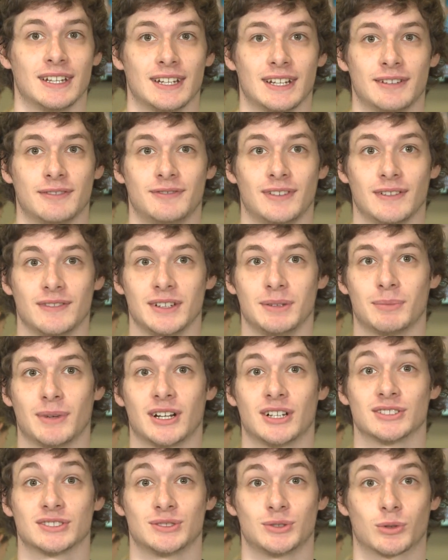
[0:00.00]
and 50
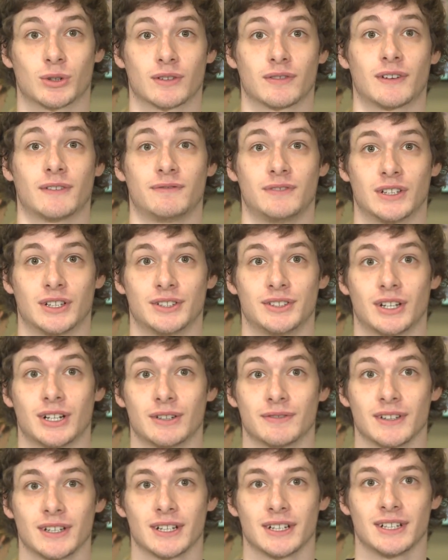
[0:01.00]
miles north of
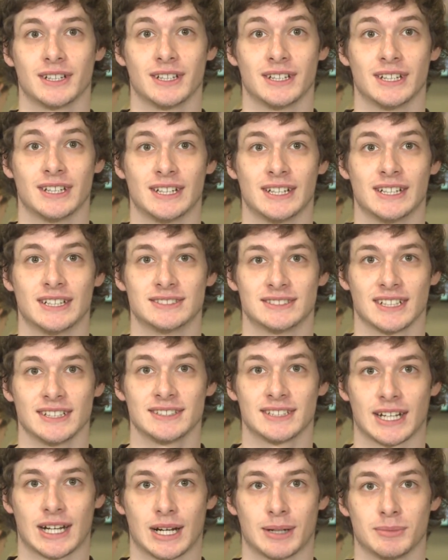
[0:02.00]
Philadelphia. St.
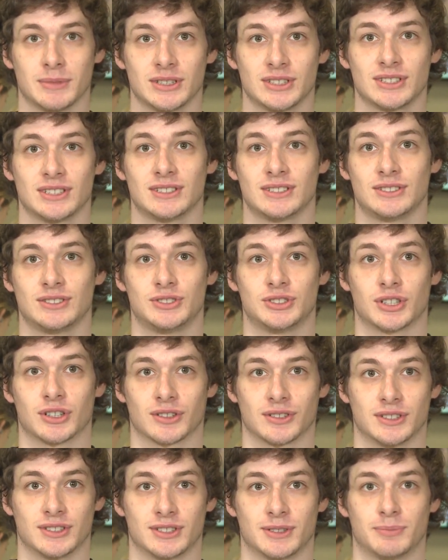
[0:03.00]
Thomas's
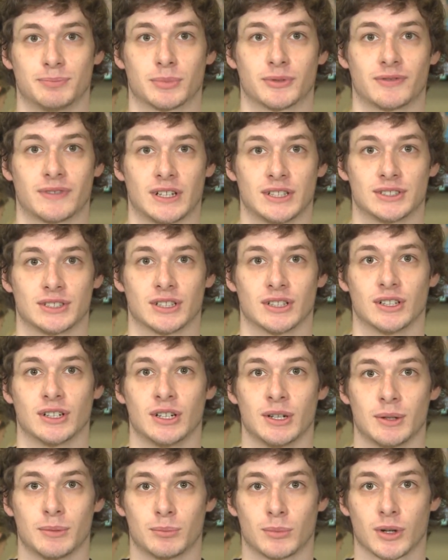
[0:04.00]
journalism professor,
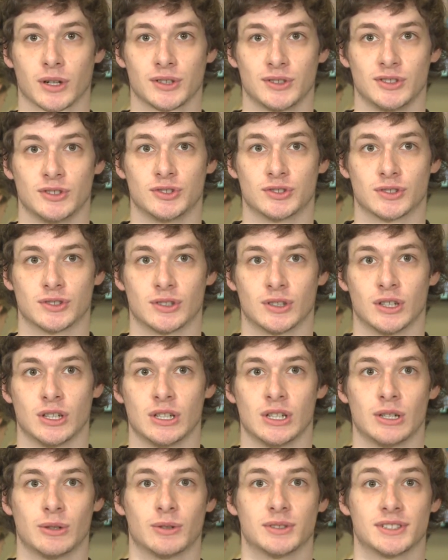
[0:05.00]
Mark Neugel,
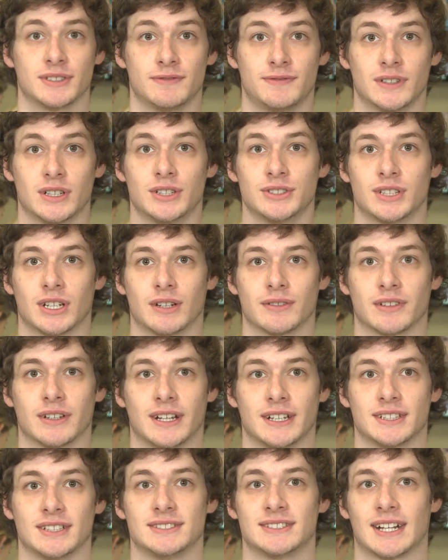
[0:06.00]
was in Philadelphia
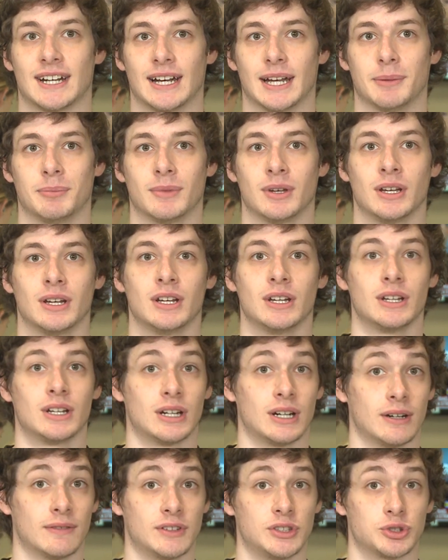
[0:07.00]
at the time
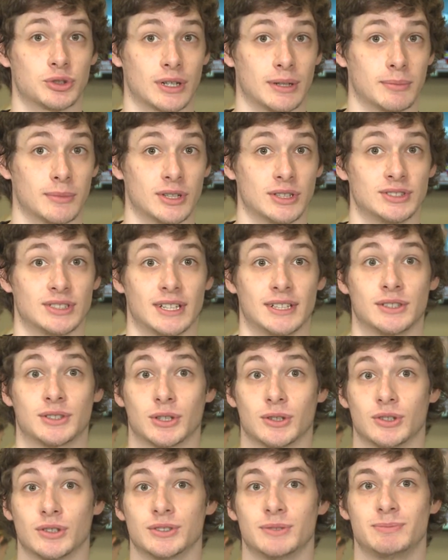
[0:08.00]
of the tremors and
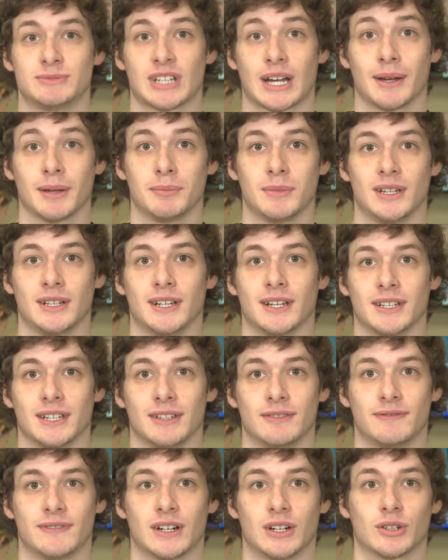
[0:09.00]
told Time Media
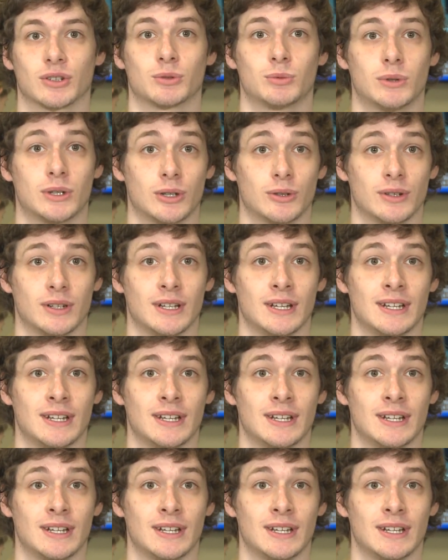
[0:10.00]
he felt, quote,